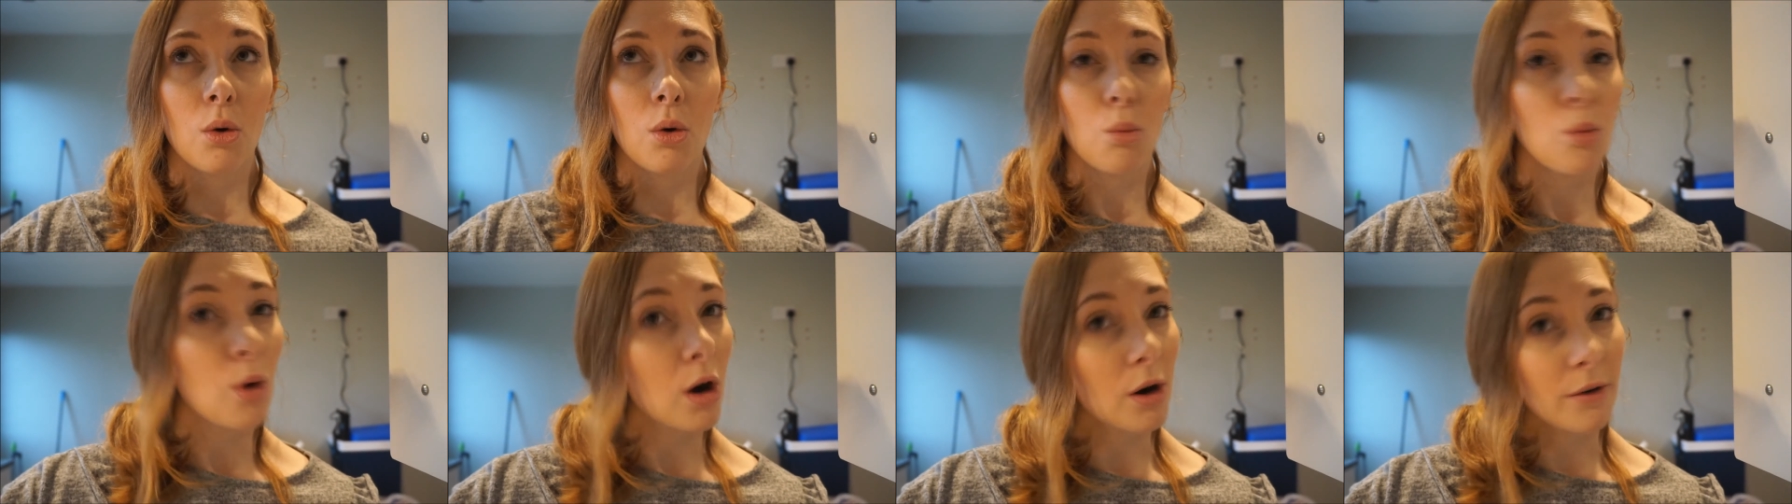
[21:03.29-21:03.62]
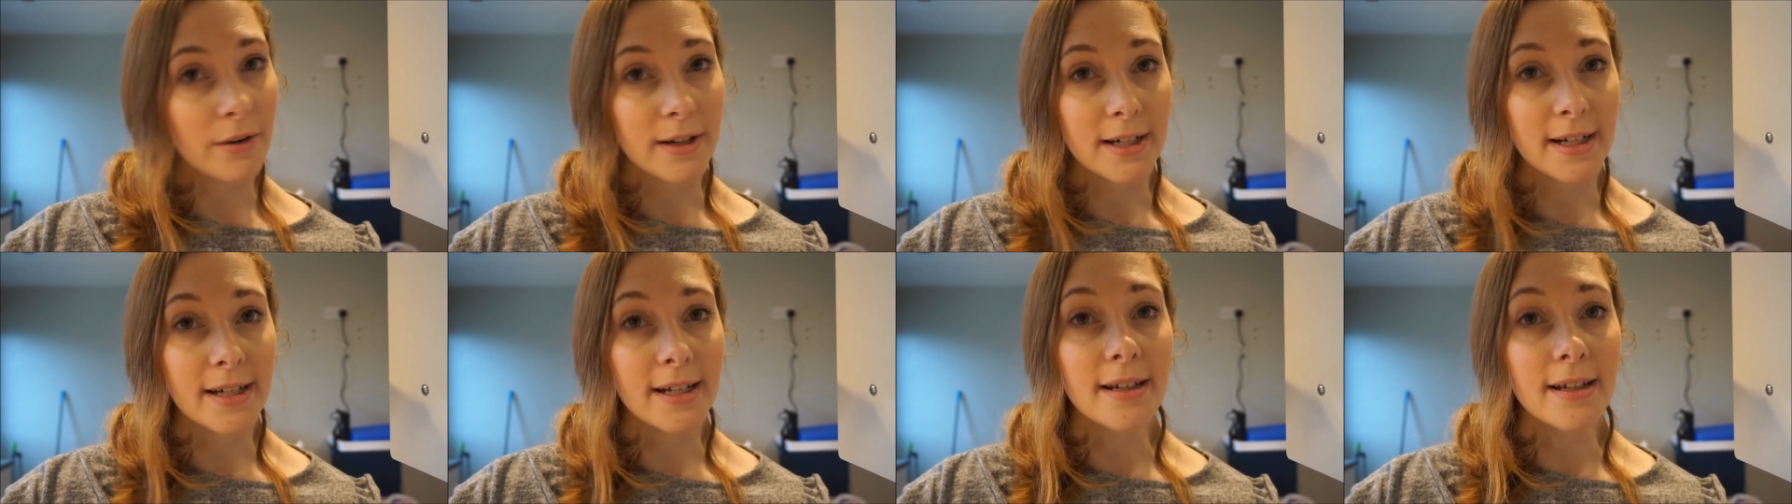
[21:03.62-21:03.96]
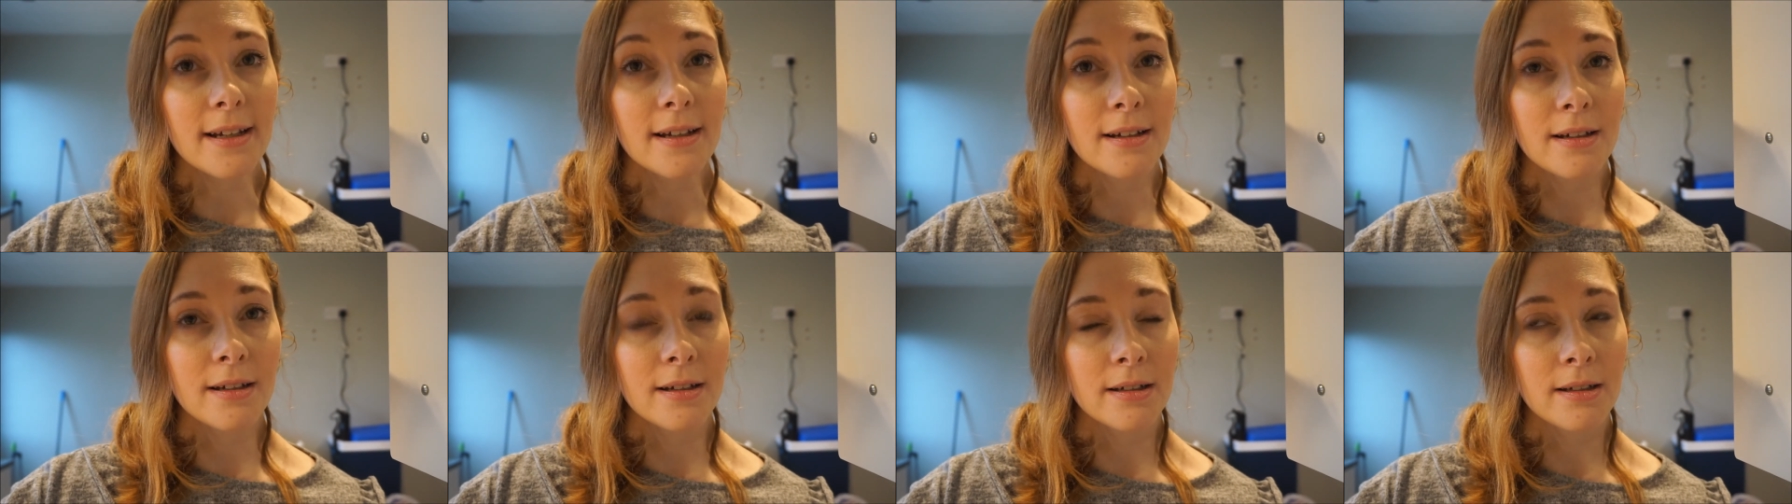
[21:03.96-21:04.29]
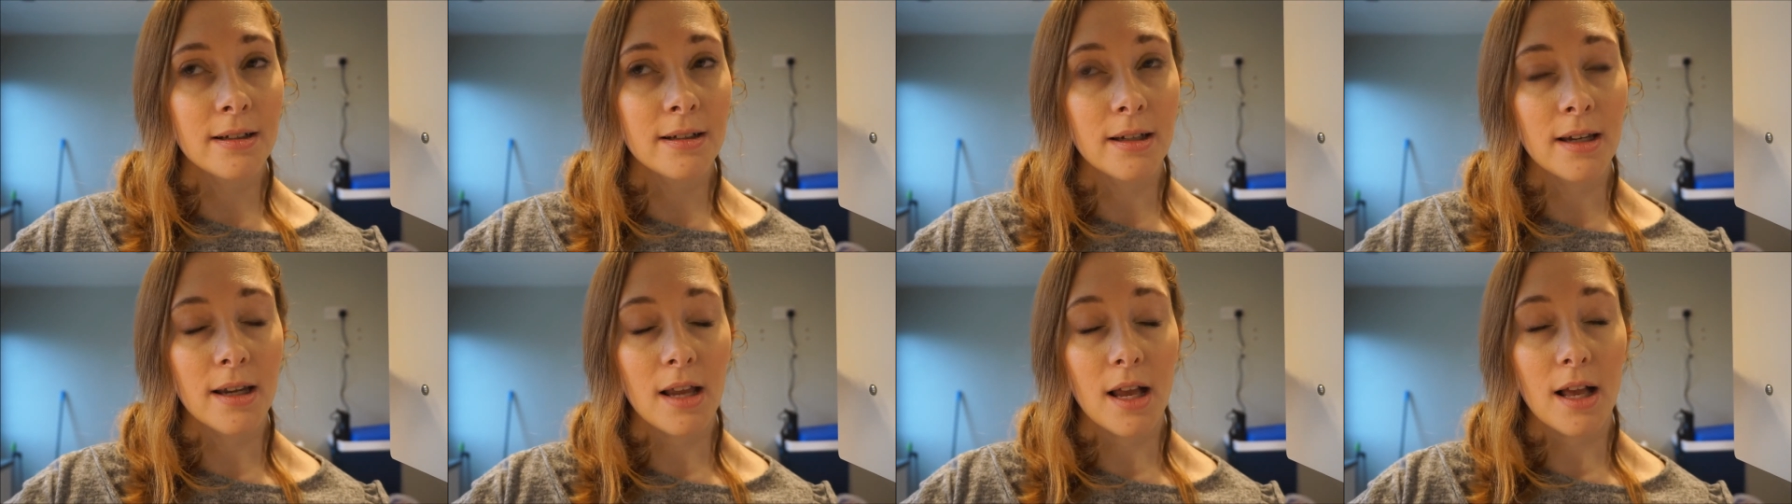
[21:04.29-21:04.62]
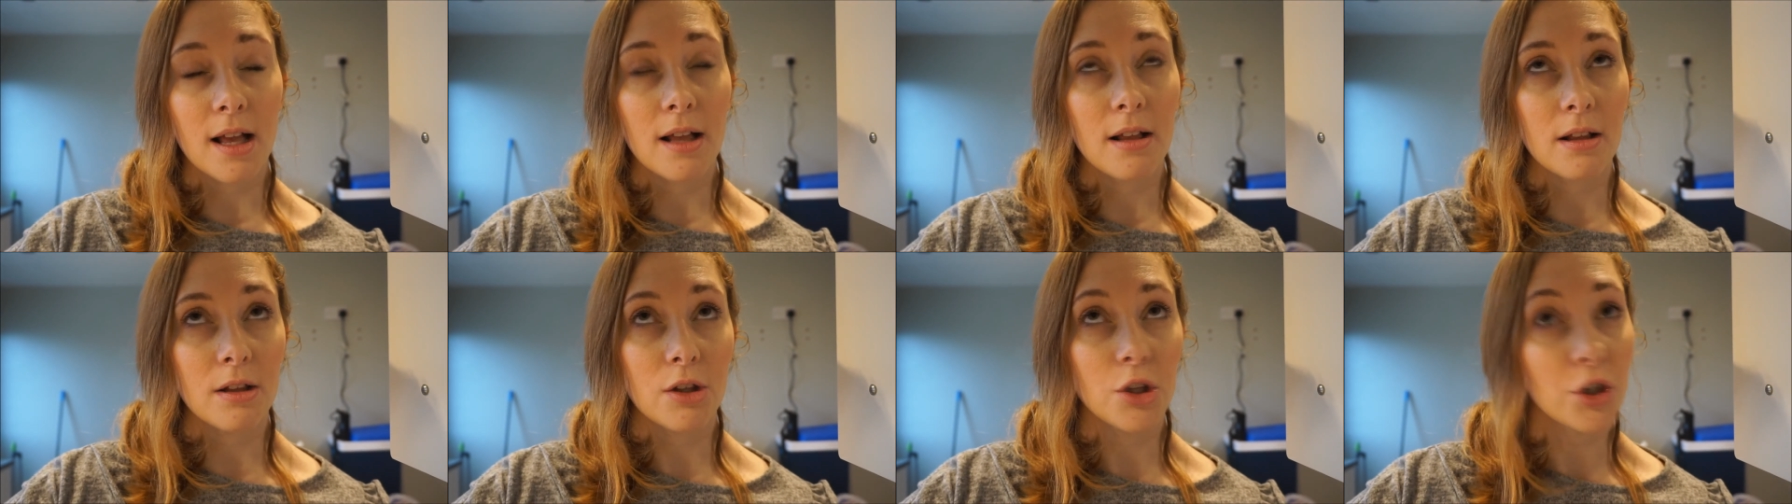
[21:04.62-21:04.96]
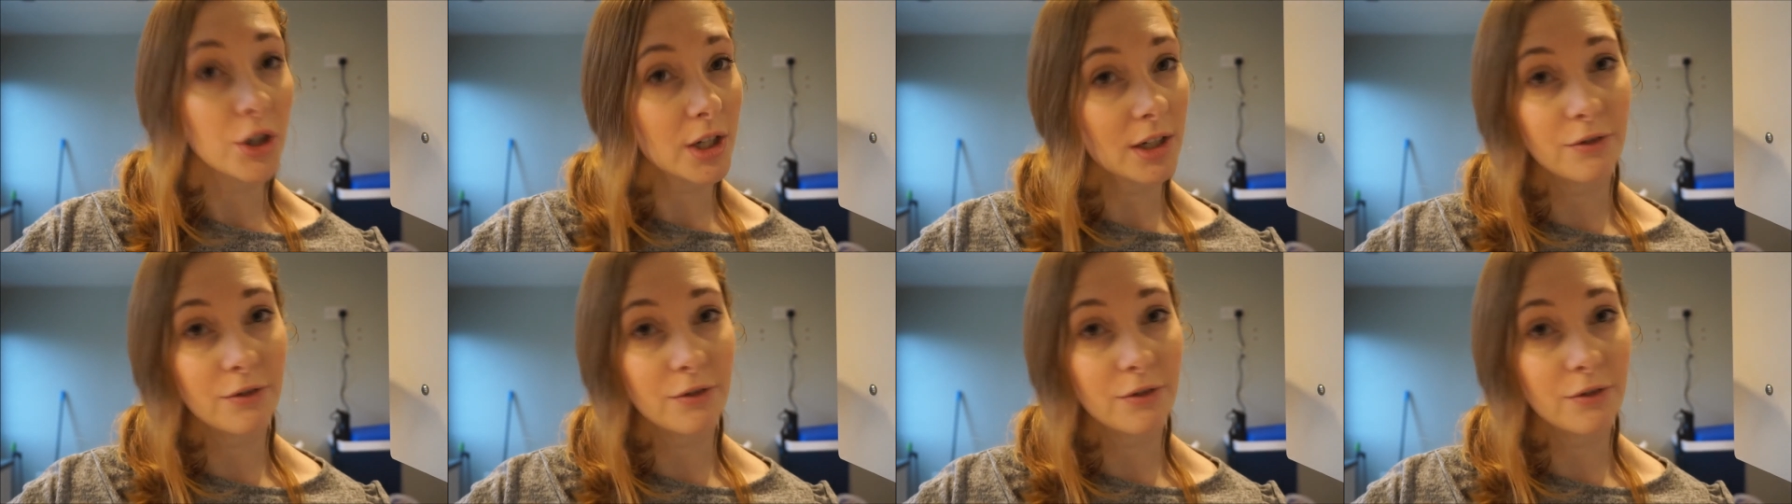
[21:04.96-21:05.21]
worrying, looking